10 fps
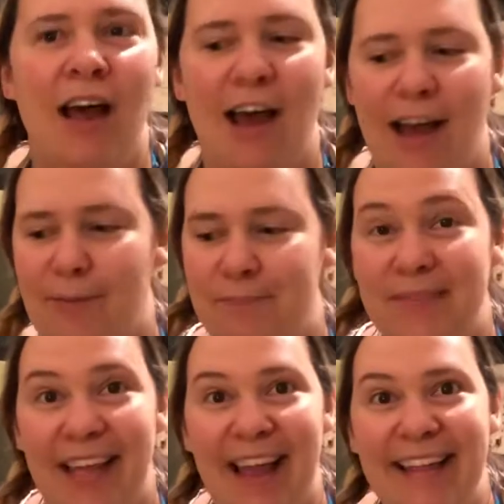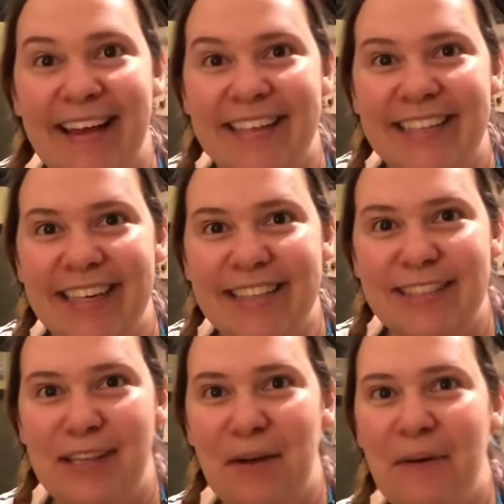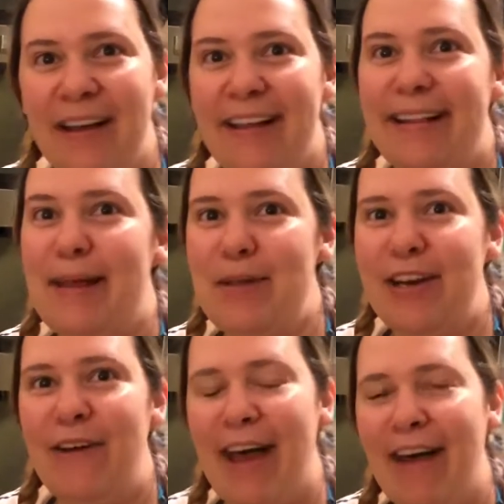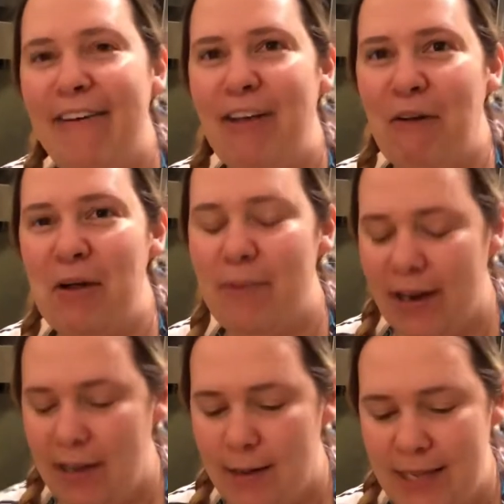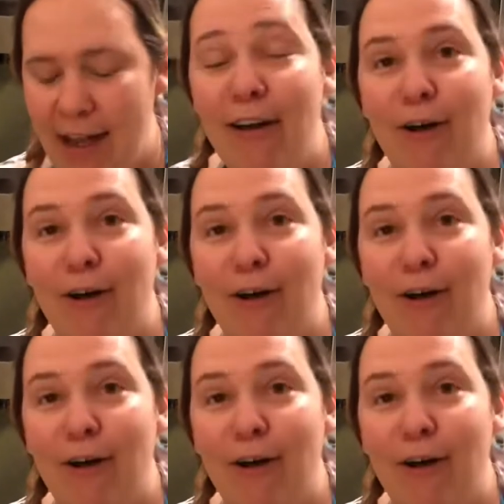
And that's it. So let me know how your bread comes out.